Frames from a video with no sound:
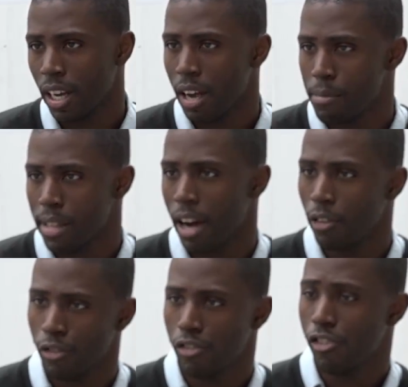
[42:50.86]
that comes out
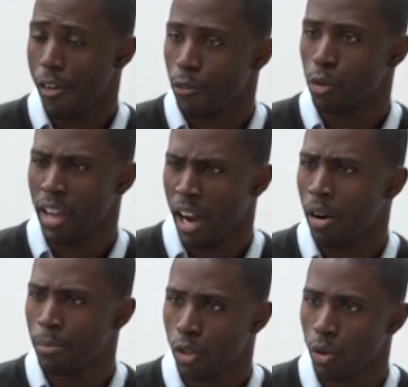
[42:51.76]
of Grenfell
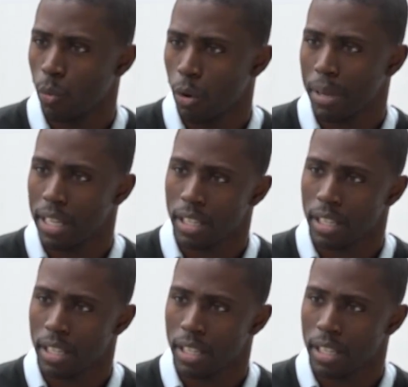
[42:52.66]
Tower, I'm sure we'll be